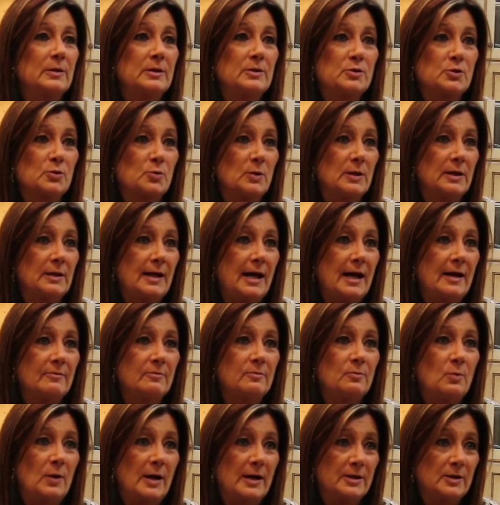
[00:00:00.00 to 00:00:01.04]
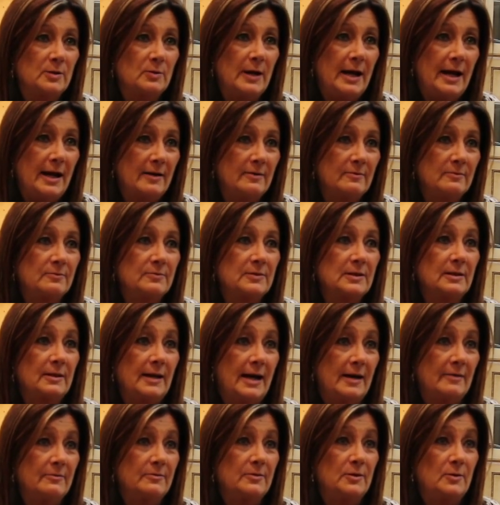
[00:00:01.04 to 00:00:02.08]
enjoy life while you have the
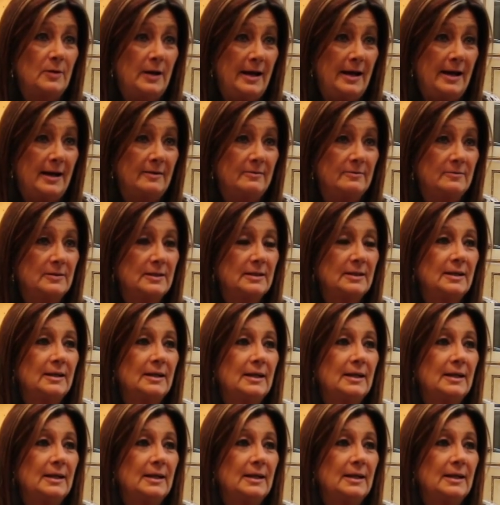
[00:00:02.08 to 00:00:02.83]
life you have.